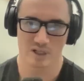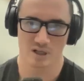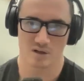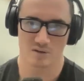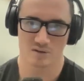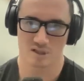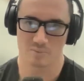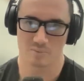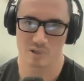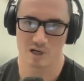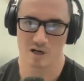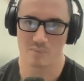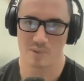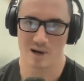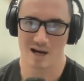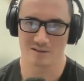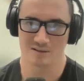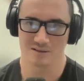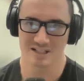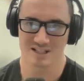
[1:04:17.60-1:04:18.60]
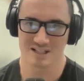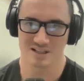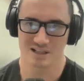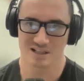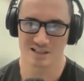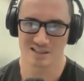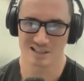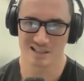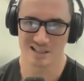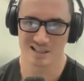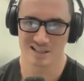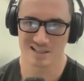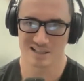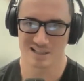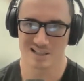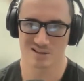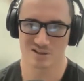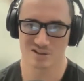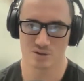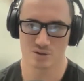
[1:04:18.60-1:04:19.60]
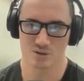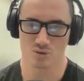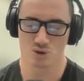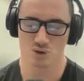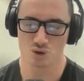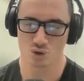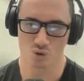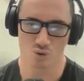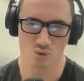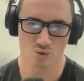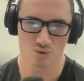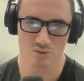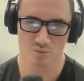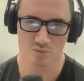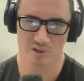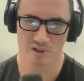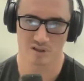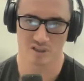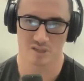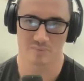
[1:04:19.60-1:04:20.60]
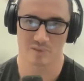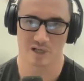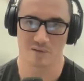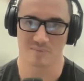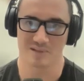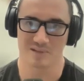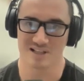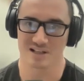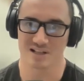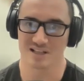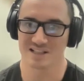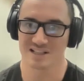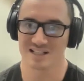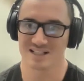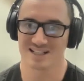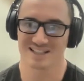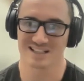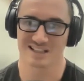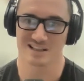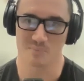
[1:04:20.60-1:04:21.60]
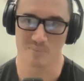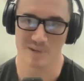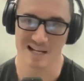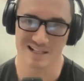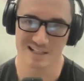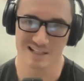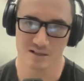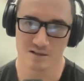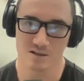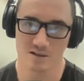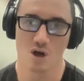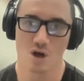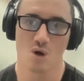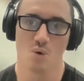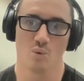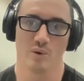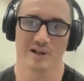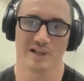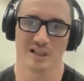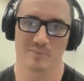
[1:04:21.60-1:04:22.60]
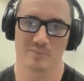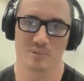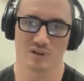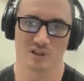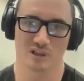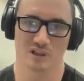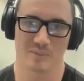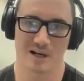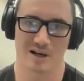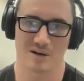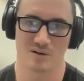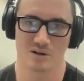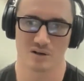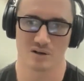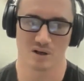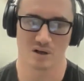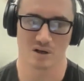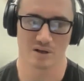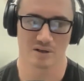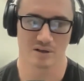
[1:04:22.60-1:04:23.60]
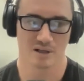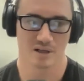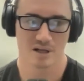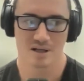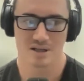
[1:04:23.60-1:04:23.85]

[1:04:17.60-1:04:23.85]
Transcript: going to pump out these ideas into schools. We're going to pump these ideas into the media. We're going to put them out on